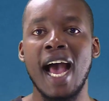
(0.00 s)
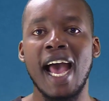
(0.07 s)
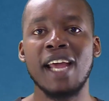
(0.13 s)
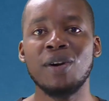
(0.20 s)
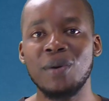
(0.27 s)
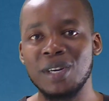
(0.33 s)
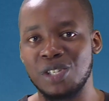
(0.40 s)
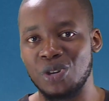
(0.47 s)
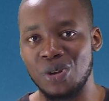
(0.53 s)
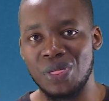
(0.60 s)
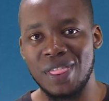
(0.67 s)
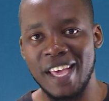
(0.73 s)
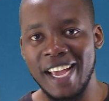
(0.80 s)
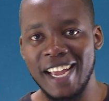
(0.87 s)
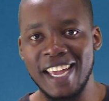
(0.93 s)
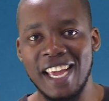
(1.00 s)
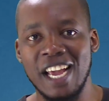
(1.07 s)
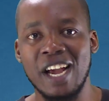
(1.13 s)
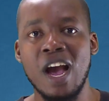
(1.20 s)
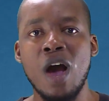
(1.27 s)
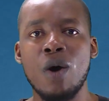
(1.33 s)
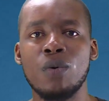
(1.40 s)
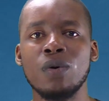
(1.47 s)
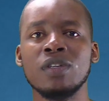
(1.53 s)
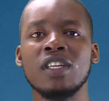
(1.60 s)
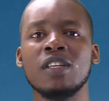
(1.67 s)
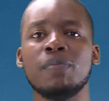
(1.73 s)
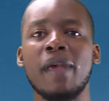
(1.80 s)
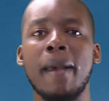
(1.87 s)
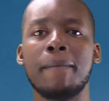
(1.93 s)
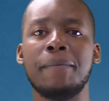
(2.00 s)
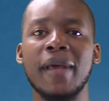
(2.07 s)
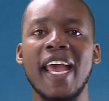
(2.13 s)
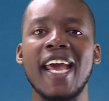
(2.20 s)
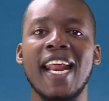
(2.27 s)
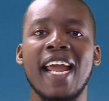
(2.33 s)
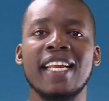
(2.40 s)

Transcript: I know what you're thinking. Won't it be a bad